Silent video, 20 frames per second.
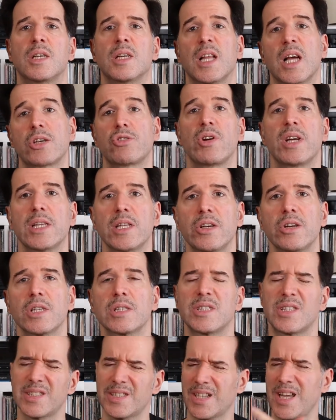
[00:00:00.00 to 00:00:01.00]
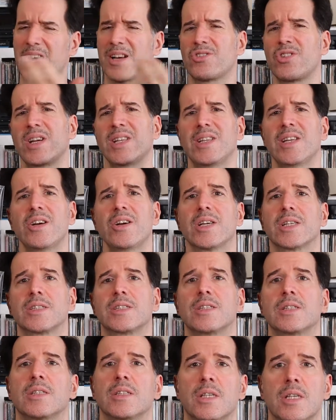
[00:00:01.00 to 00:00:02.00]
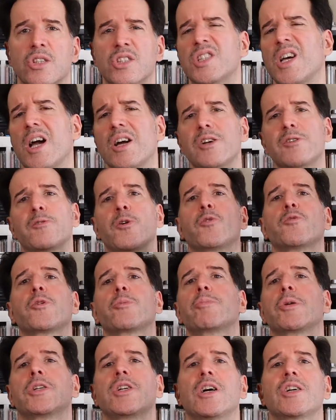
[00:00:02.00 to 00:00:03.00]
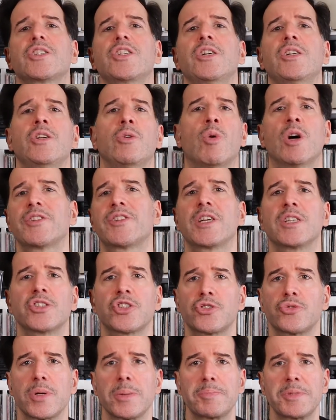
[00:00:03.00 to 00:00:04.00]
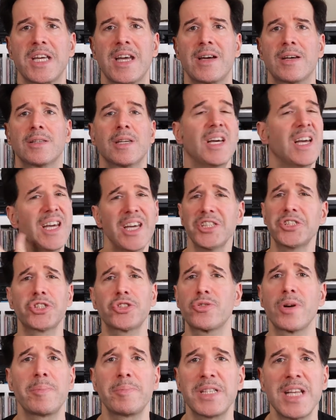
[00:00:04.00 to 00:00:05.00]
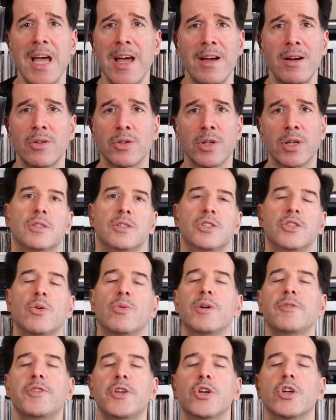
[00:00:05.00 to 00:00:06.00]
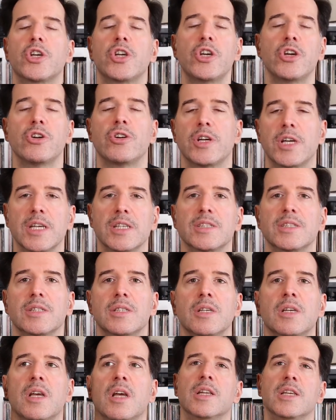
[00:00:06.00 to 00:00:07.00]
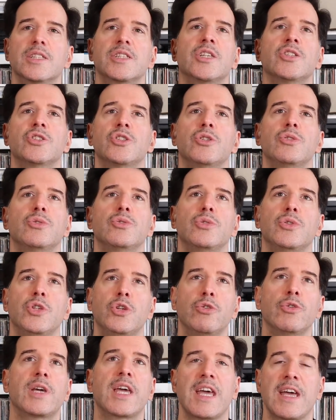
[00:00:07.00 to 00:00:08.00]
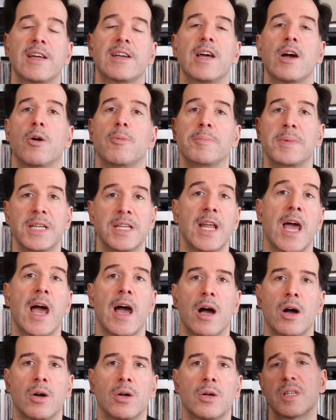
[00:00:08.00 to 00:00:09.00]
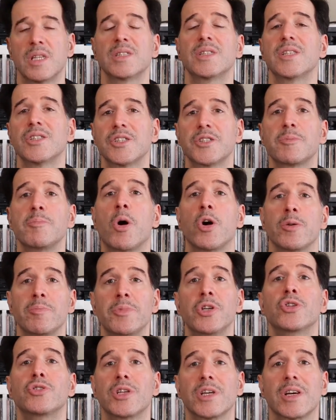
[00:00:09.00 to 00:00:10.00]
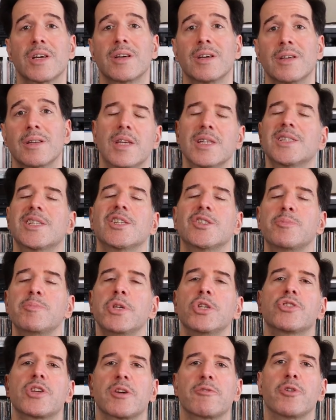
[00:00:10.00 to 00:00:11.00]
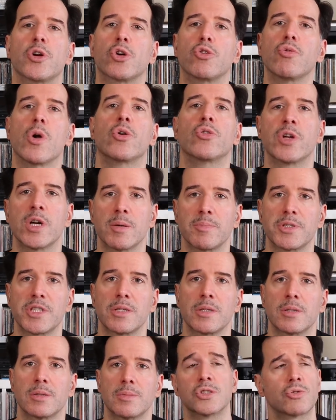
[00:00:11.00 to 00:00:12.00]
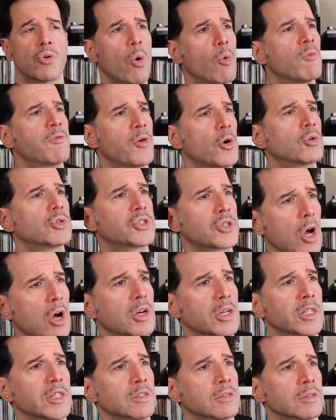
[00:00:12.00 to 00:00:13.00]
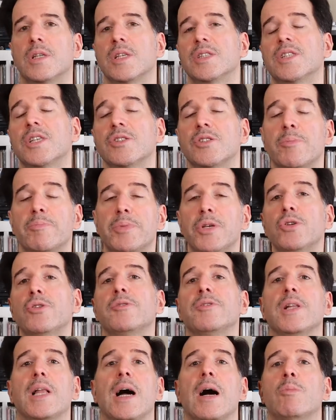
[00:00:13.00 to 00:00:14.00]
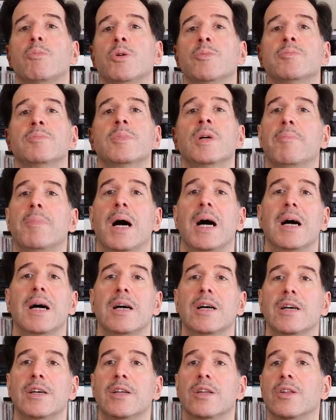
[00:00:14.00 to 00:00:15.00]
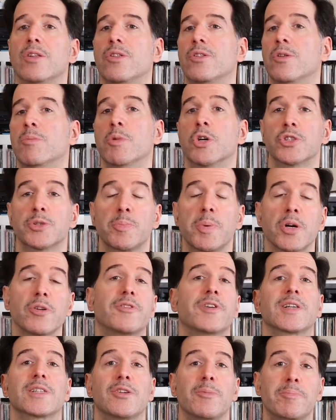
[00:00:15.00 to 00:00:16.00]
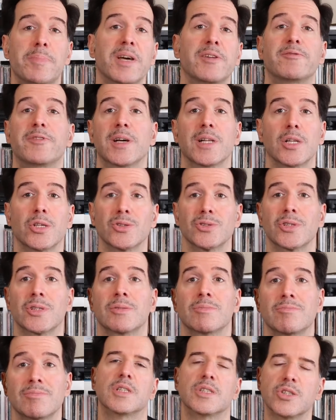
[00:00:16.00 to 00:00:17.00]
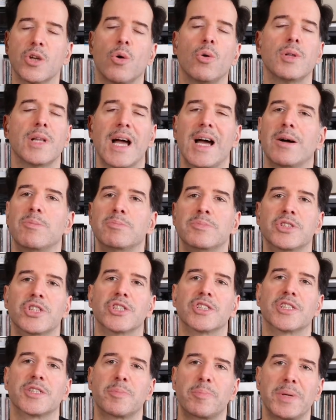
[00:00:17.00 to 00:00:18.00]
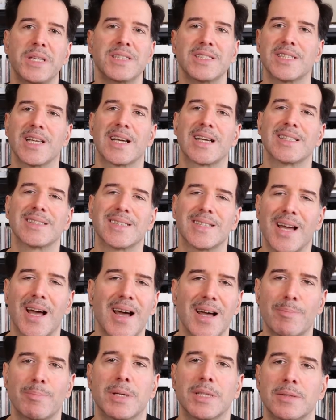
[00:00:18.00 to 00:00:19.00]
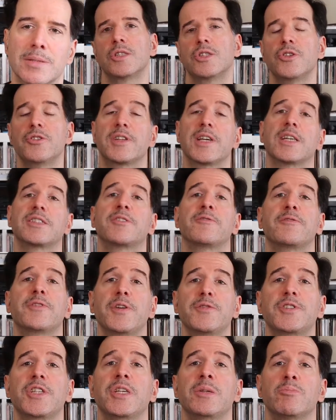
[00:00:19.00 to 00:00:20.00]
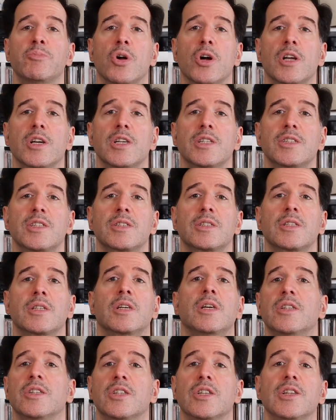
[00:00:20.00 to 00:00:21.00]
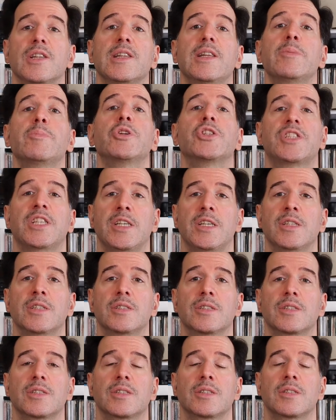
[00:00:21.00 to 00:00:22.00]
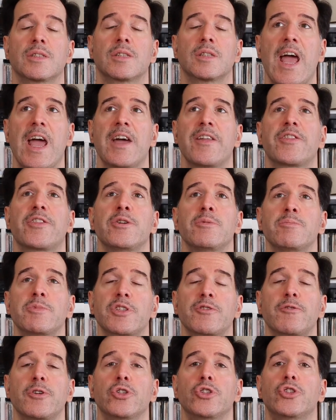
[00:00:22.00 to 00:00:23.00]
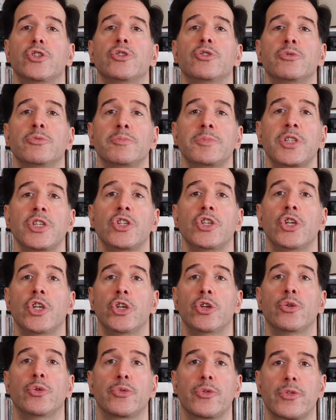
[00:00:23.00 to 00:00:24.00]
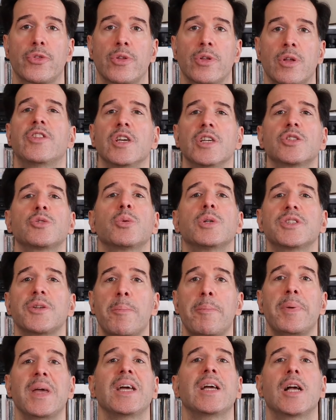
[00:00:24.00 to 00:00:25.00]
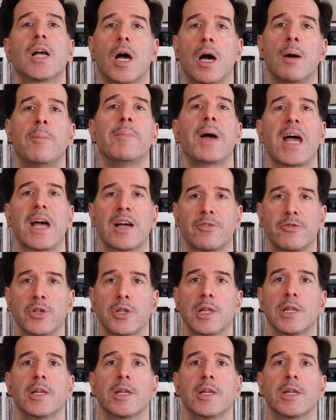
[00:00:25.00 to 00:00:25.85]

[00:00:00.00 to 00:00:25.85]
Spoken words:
You like great lyrics? It's got great lyrics. You're tired of overproduction? You want things stripped down? It's stripped down. So if you're curious, listen to You Can't Help Me Now. This is smart music. This is music for grown-ups. It's grown folks talking. This is a beautiful album by the most perfect of bedfellows. This whole album just spins like a top. 2015 brought us The Libertines, Anthems for Doomed Youth. This was a big comeback for The